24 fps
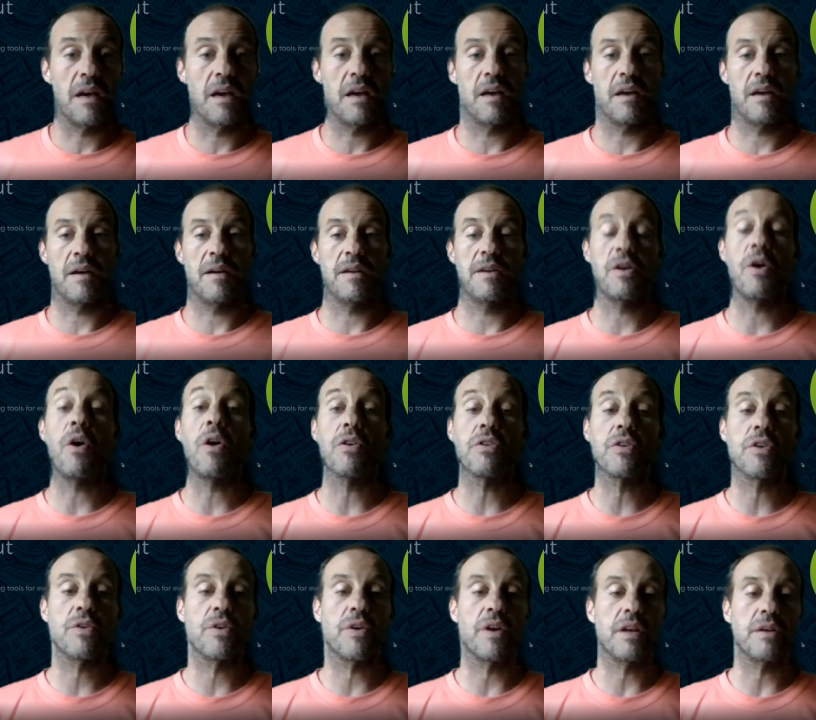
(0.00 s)
an
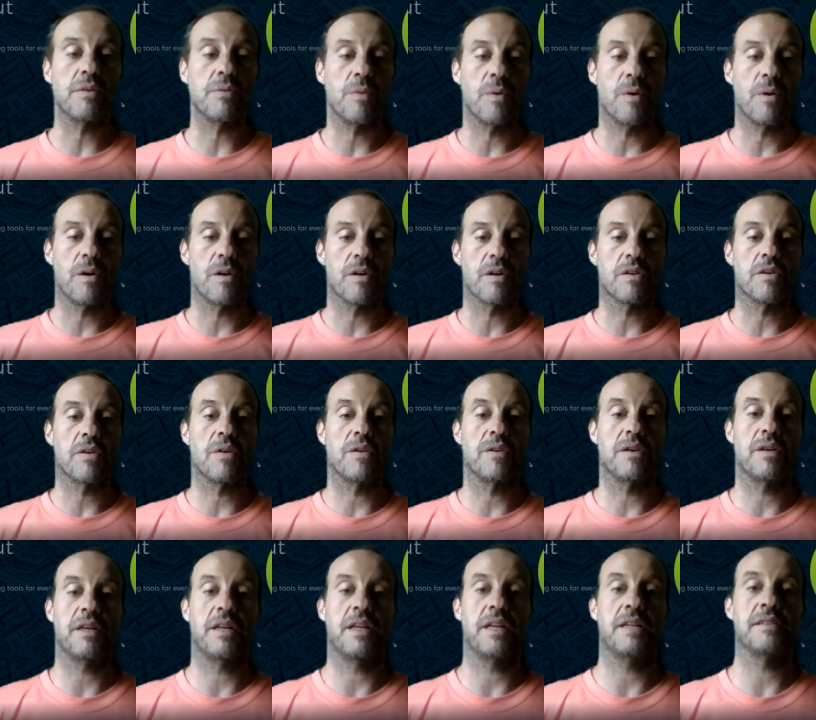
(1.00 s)
ongoing work
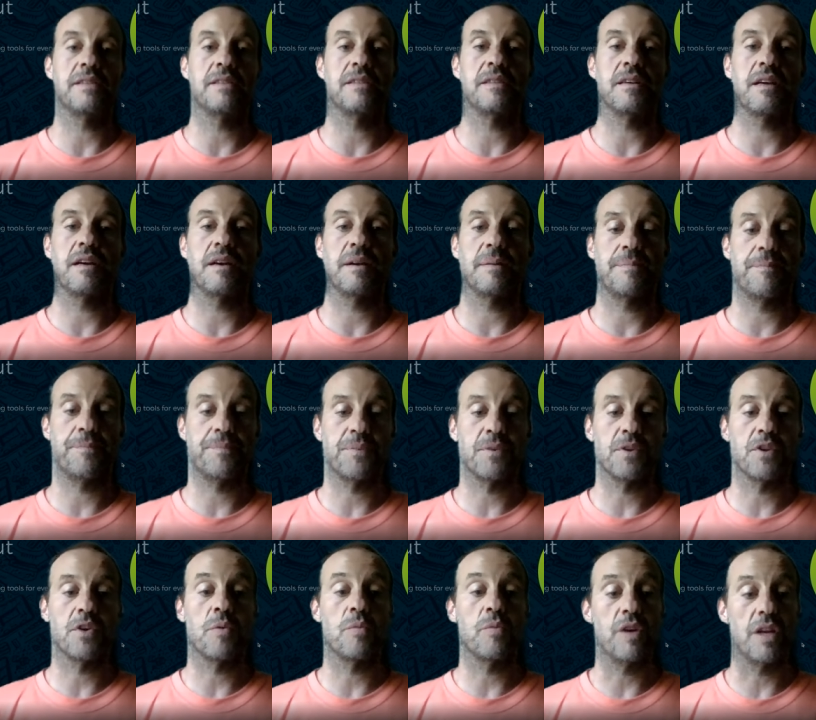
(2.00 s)
on this
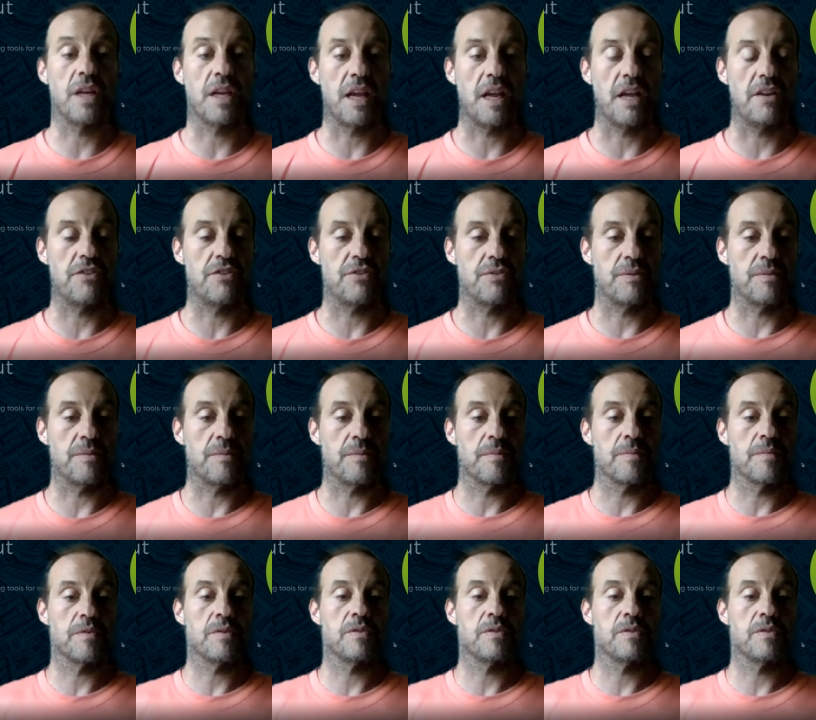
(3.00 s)
um, communication.